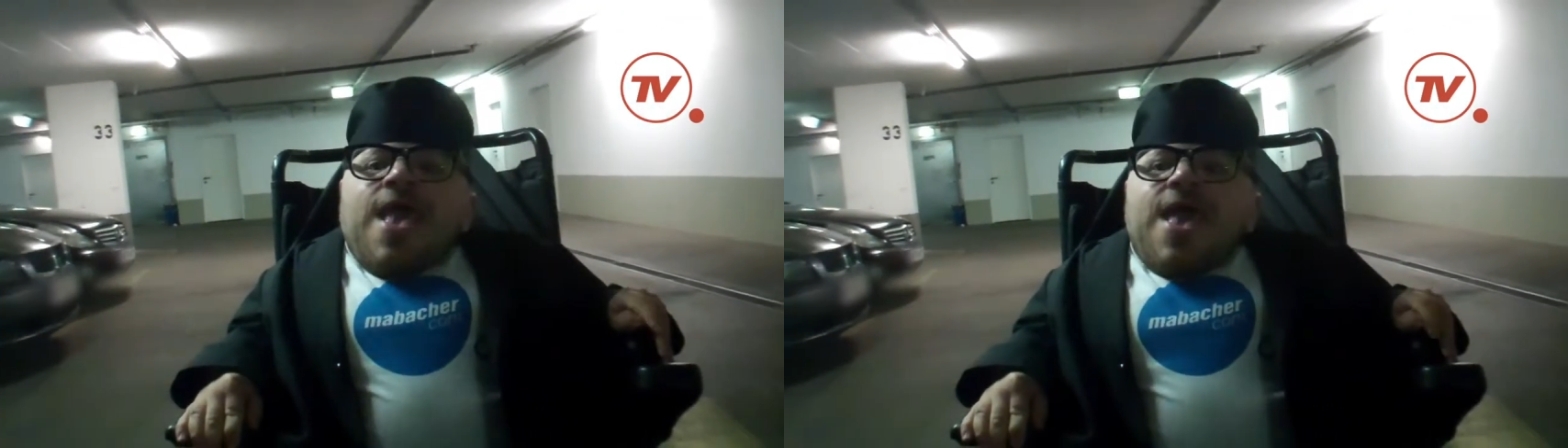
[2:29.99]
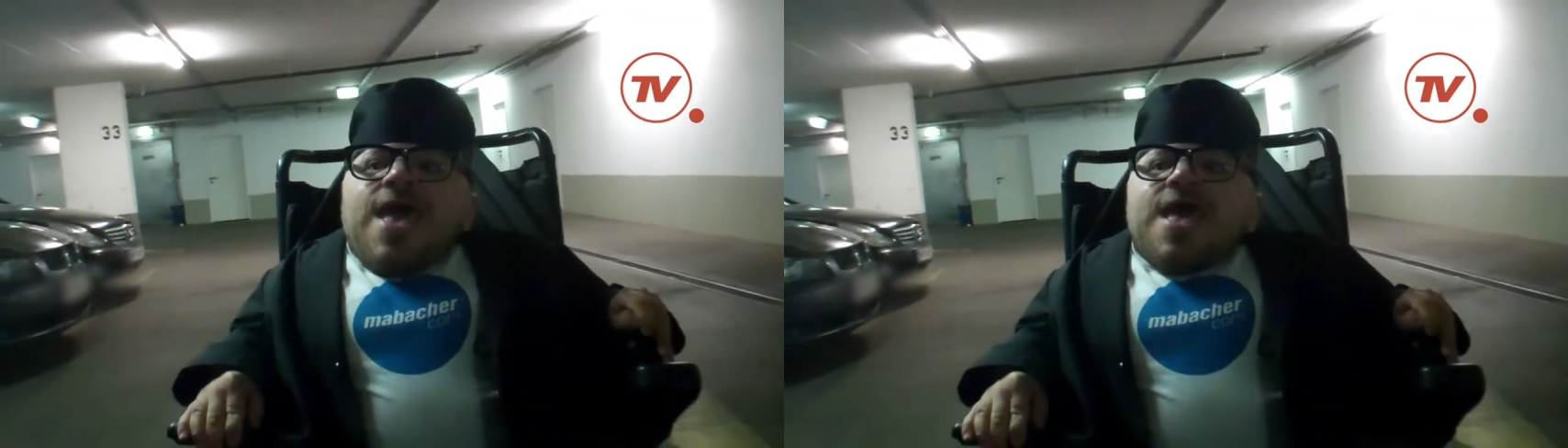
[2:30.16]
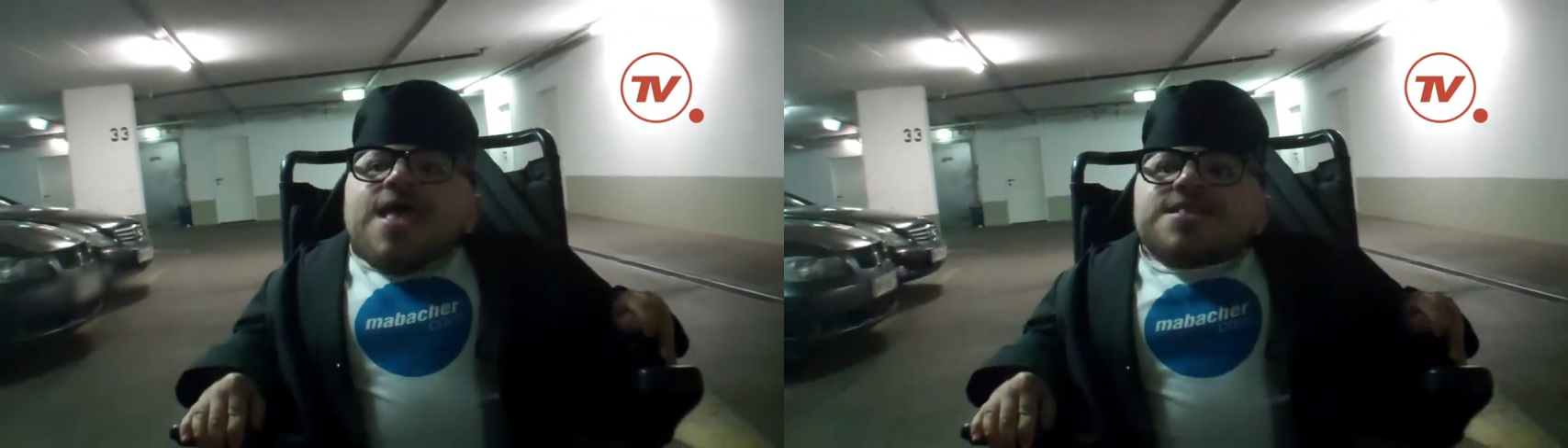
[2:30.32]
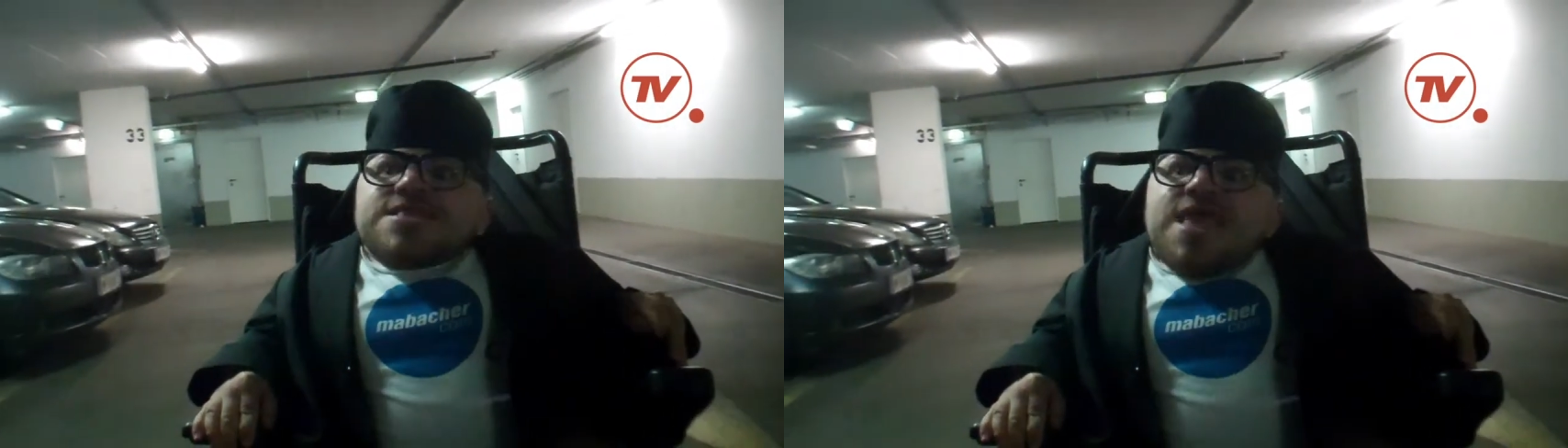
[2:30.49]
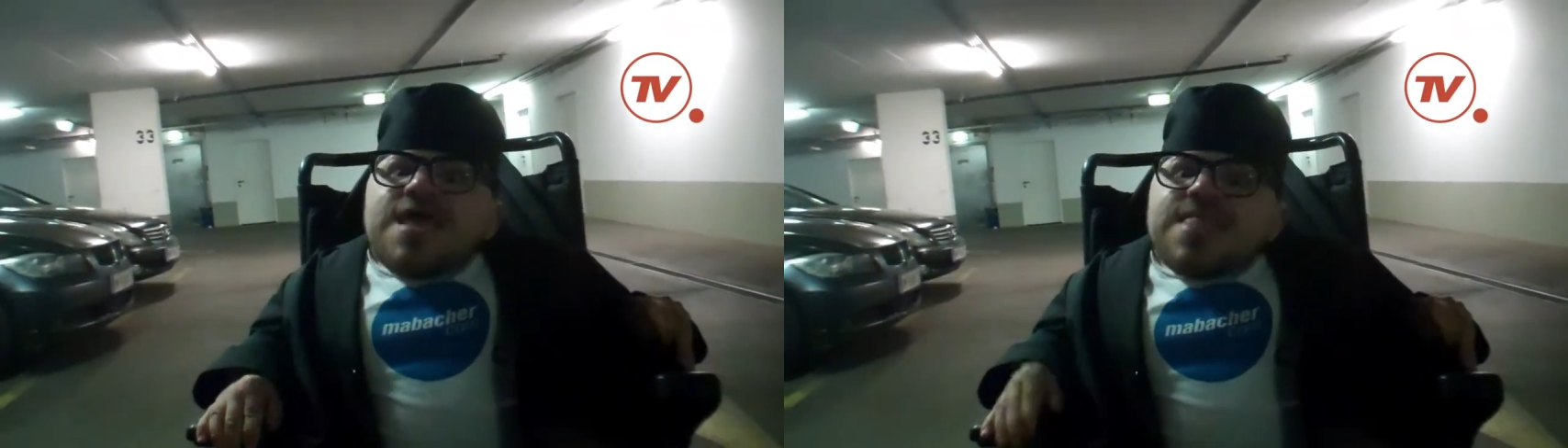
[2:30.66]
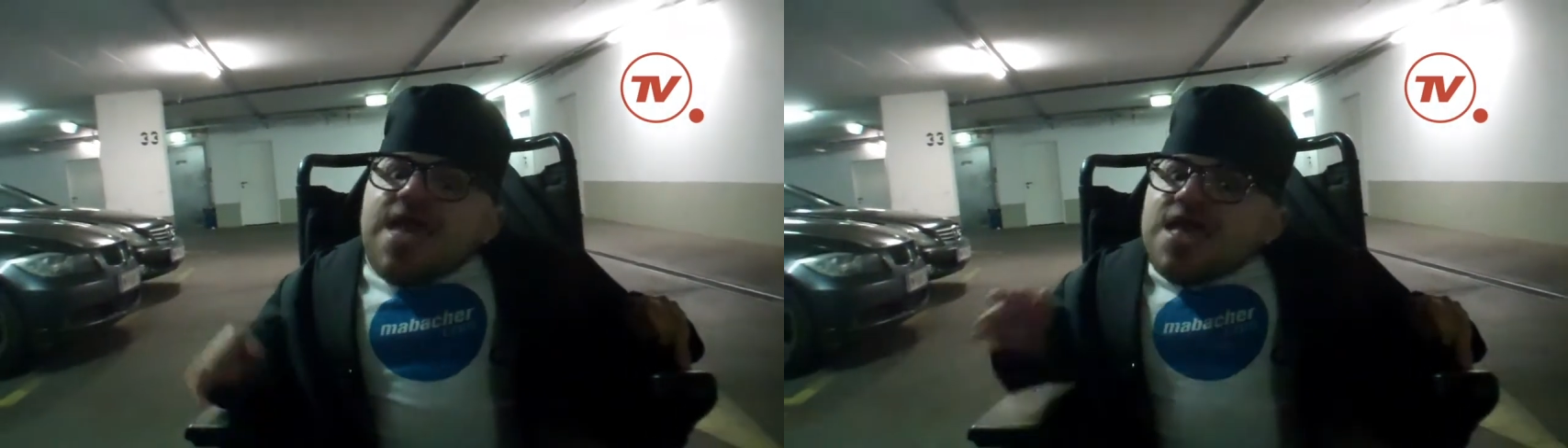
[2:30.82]
And
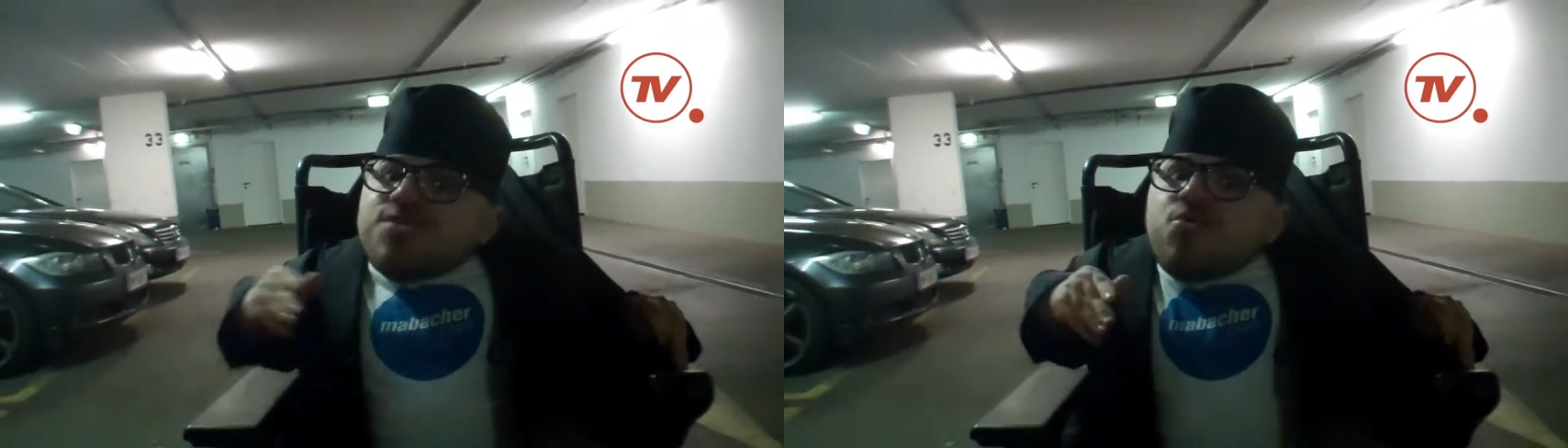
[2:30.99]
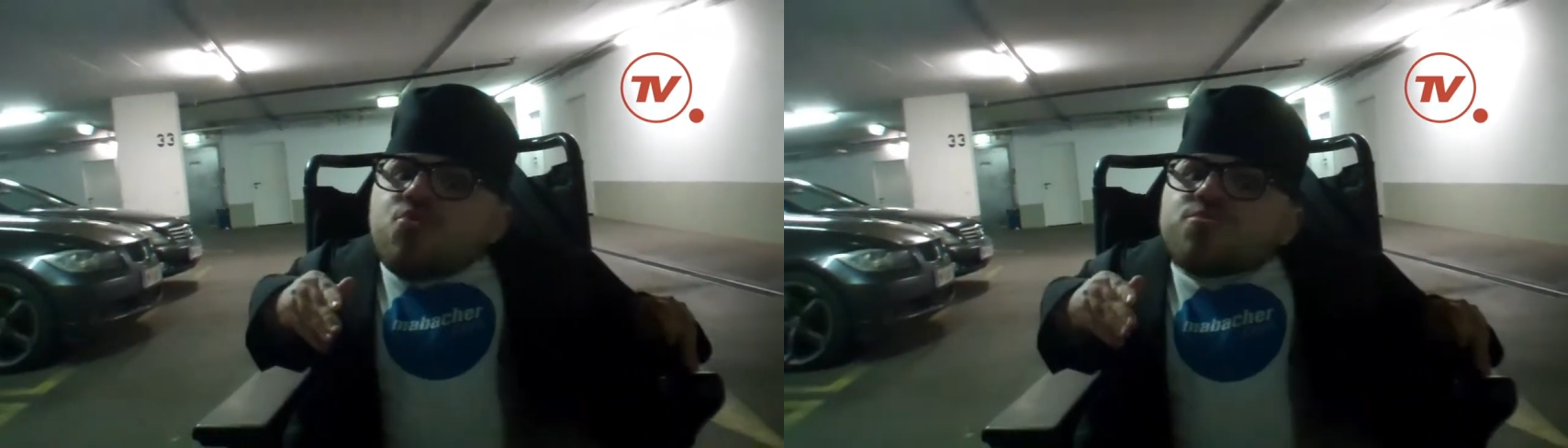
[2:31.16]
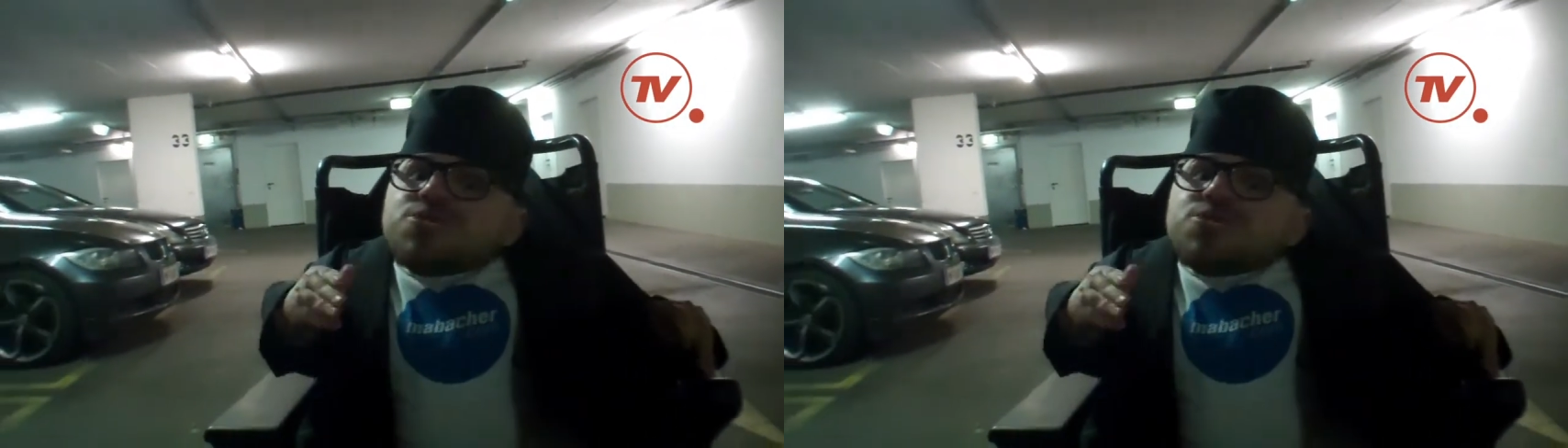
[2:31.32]
then head over